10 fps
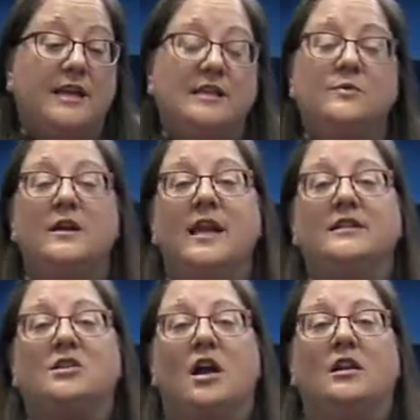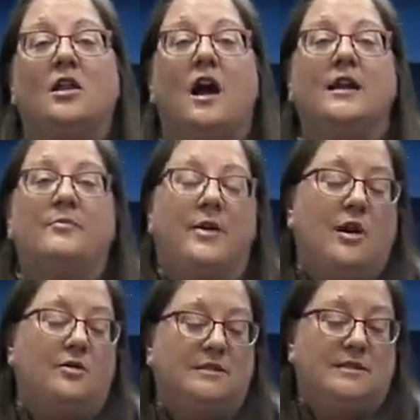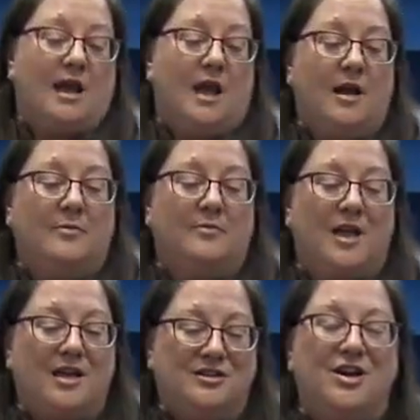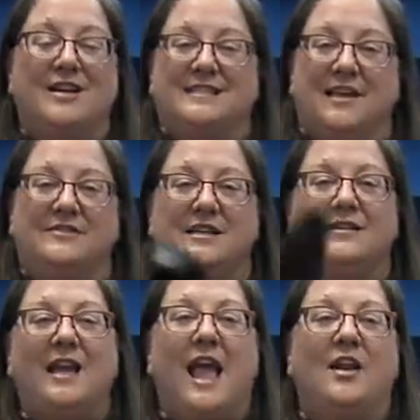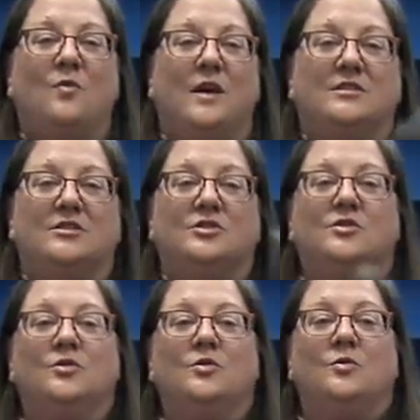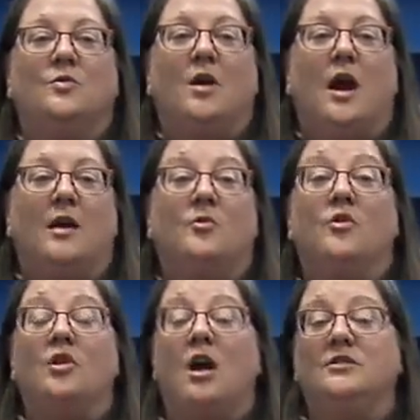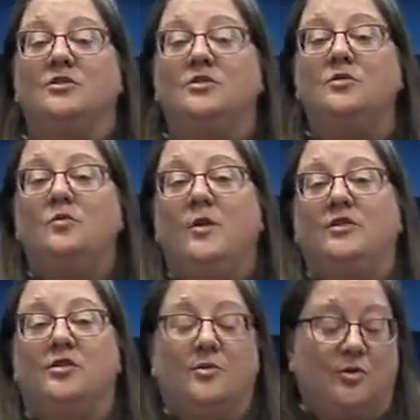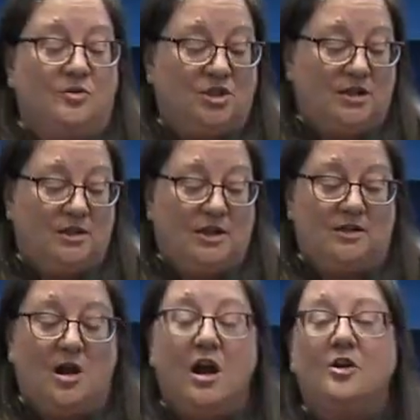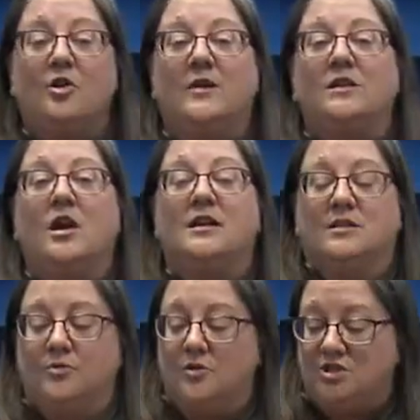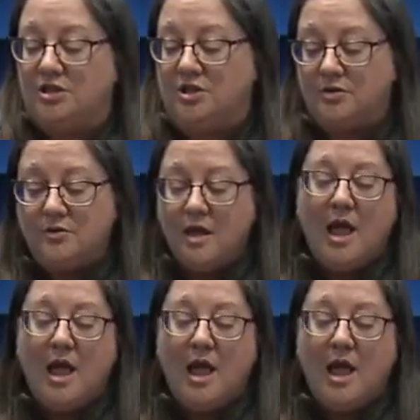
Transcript: kids, we like to talk a lot about um, dog safety and what to do um, or not do when you're approaching a dog or when a dog's approaching you.